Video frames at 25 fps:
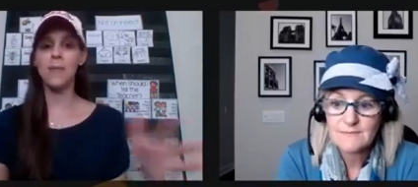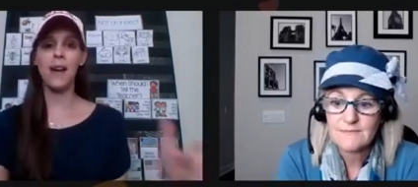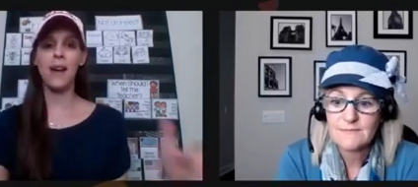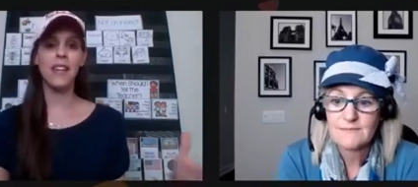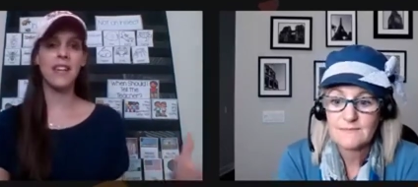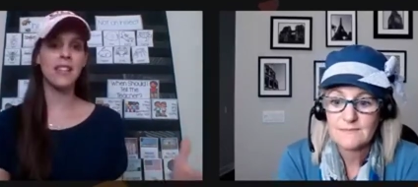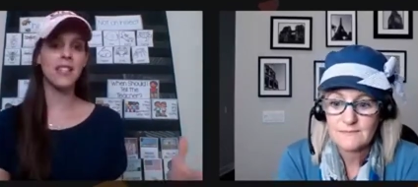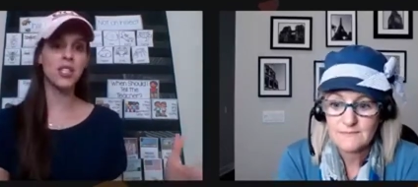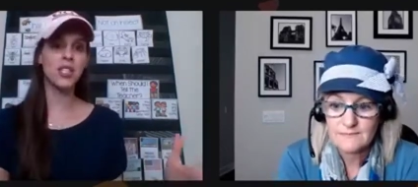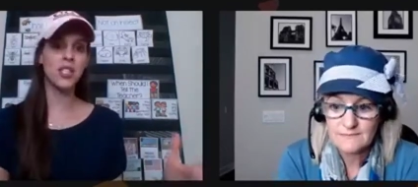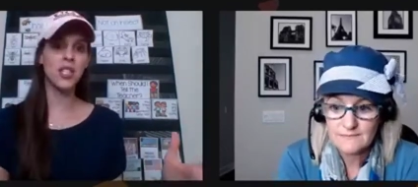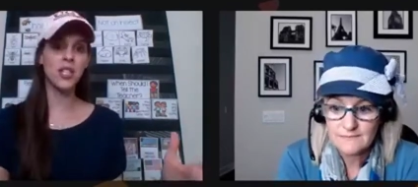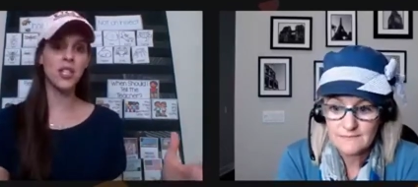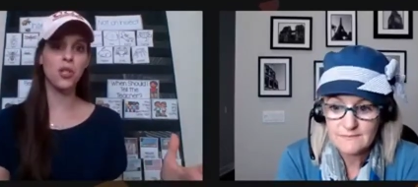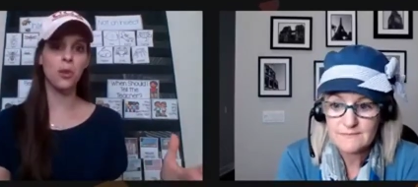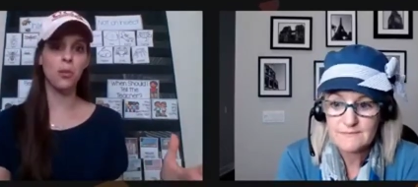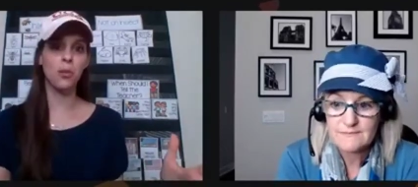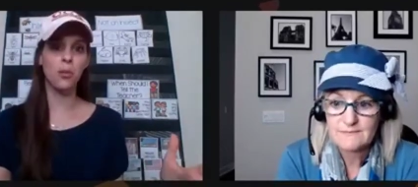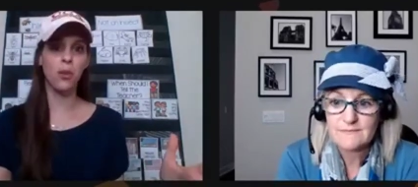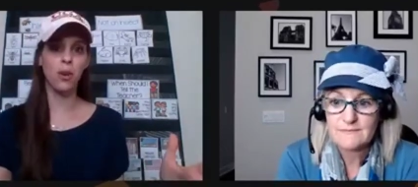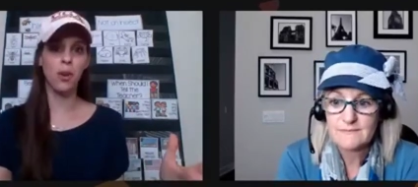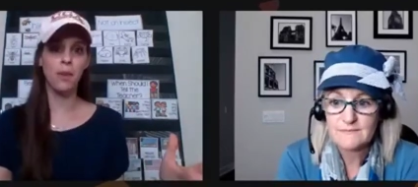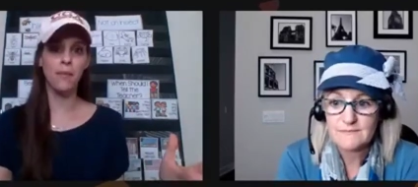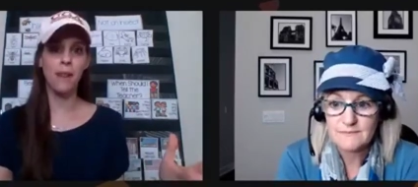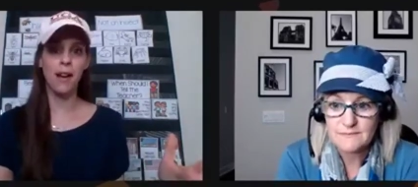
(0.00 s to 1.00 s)
Speaker 1: everybody in the
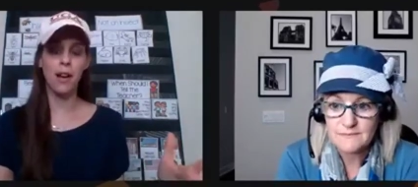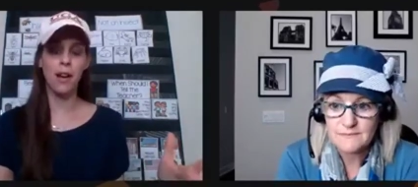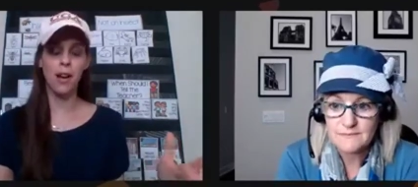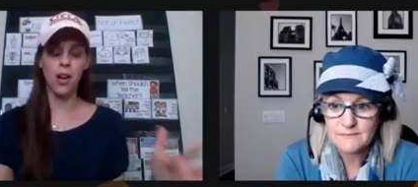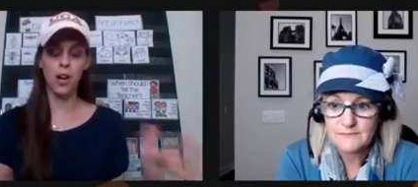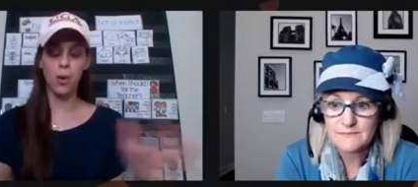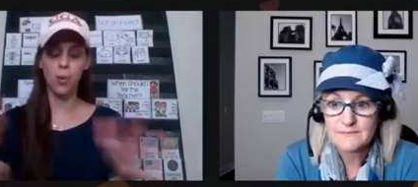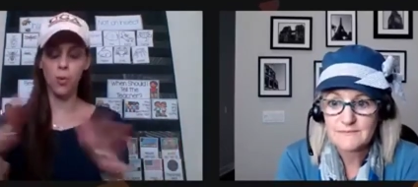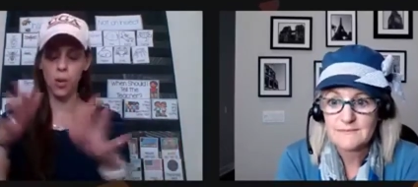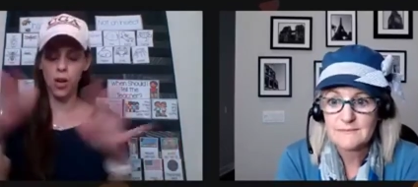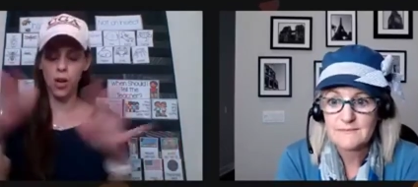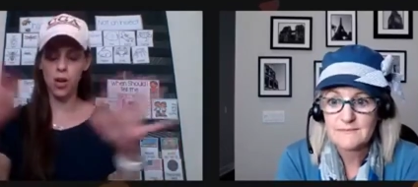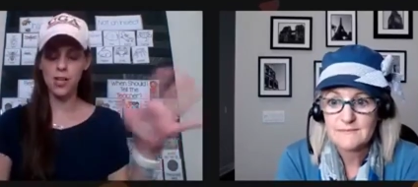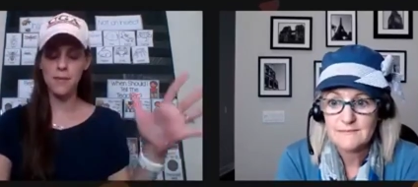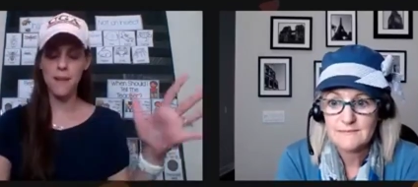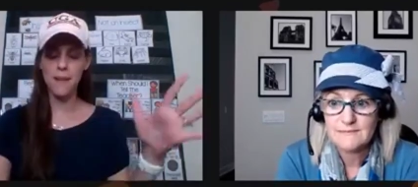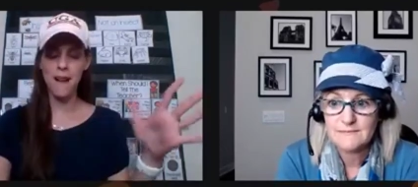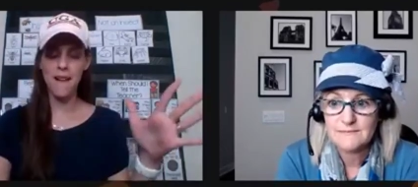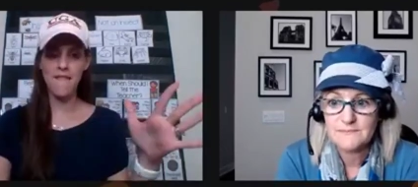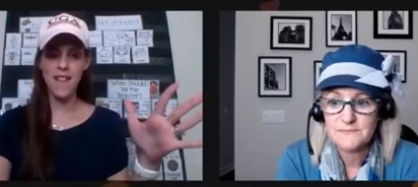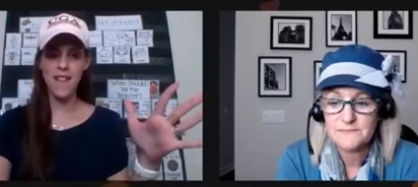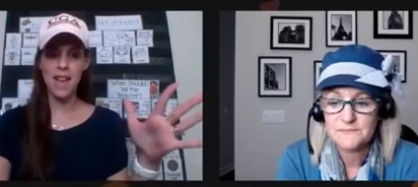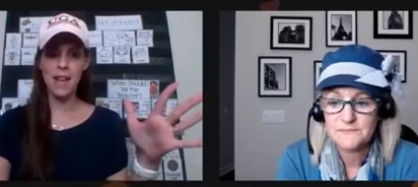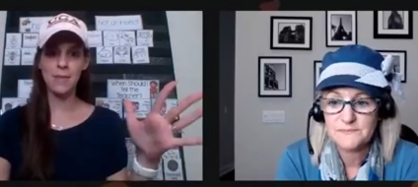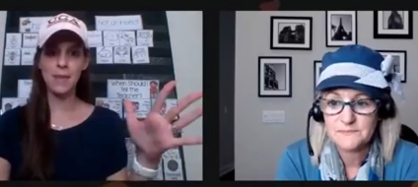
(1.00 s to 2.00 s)
digital world my,
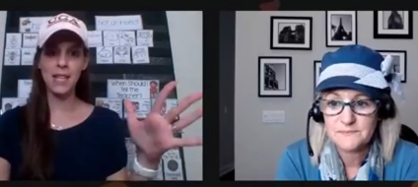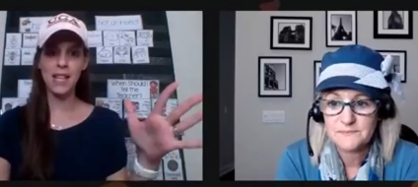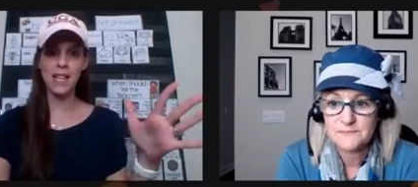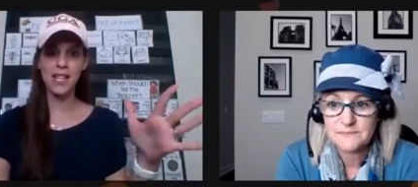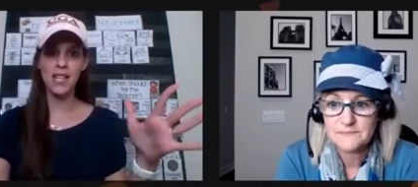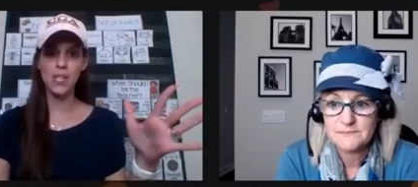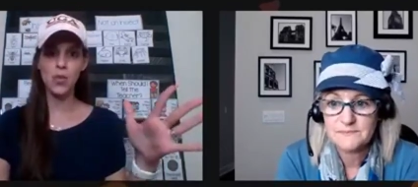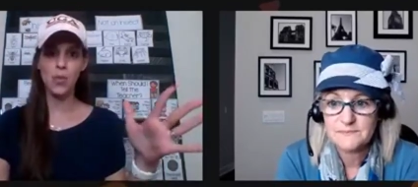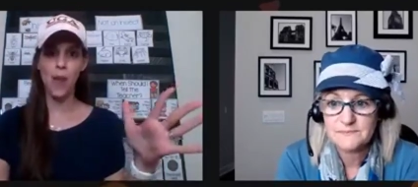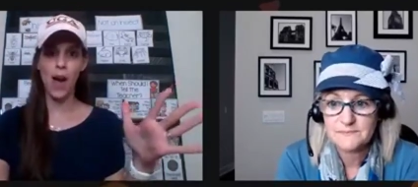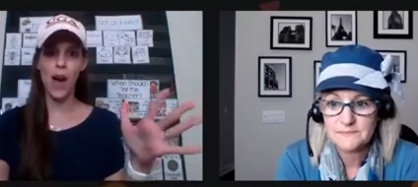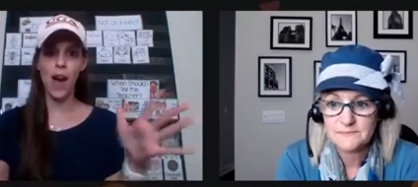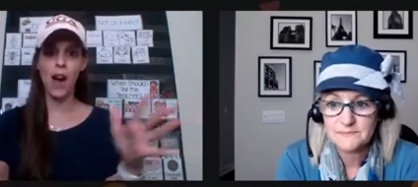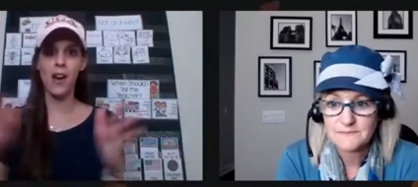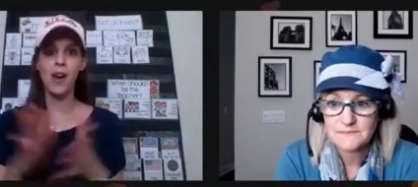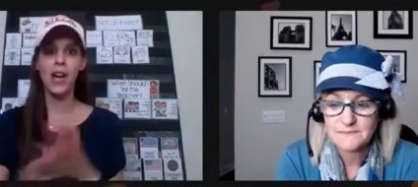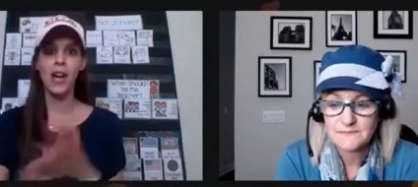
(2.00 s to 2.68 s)
world my family as